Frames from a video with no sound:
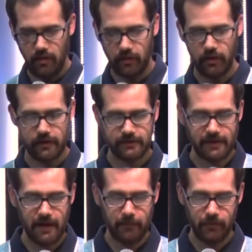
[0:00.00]
a good
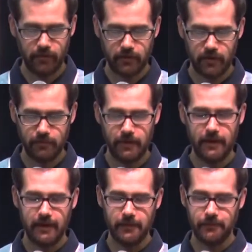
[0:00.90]
example could
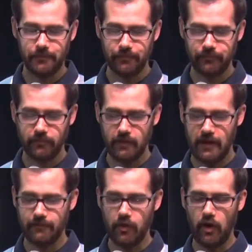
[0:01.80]
be, and
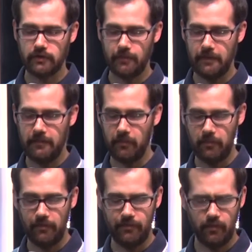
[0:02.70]
I've talked to people
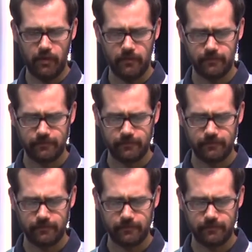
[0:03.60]
before,